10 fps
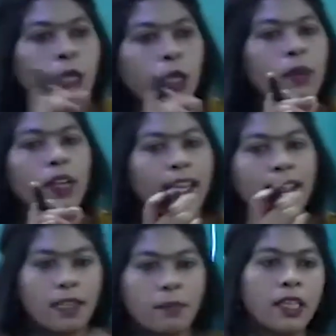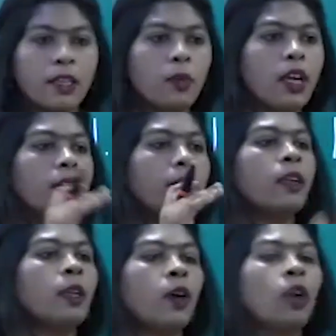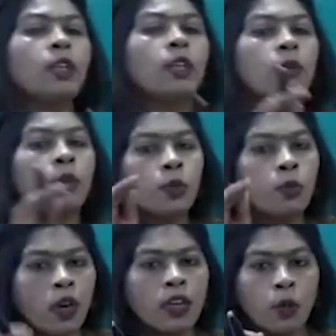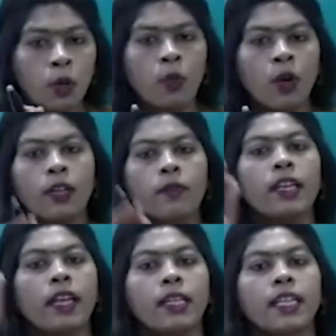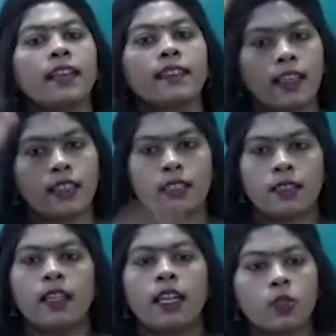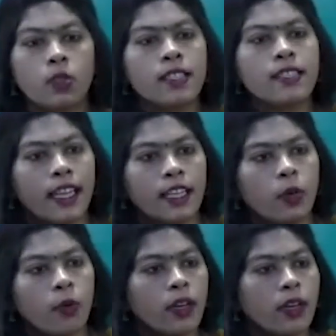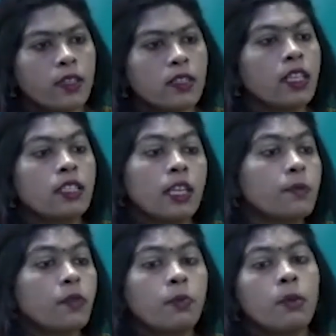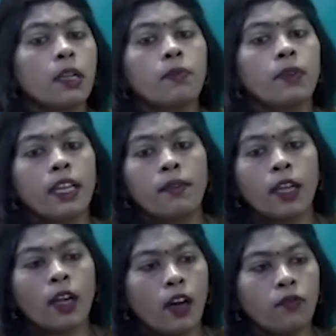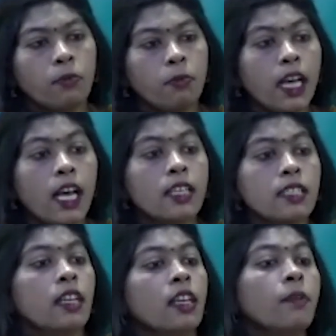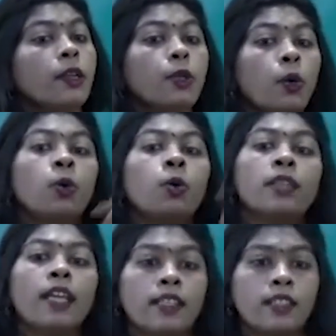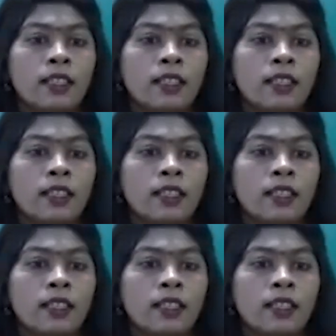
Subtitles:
you will accept it. Whatever and all you don't want, you will never take that. That is called selective avoidance. These types of people are very, very harmful because we don't know that.